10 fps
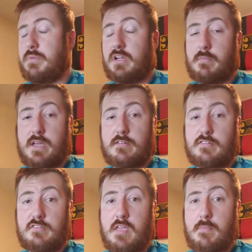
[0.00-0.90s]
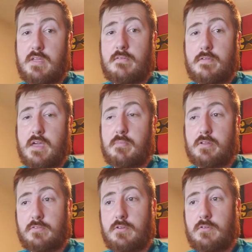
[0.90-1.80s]
commander step in for that
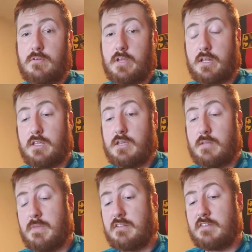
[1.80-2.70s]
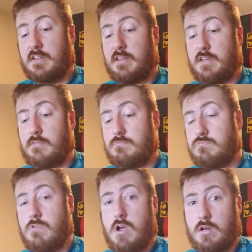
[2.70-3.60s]
platoon and he can basically
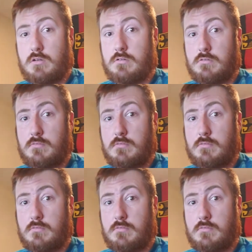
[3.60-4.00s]
run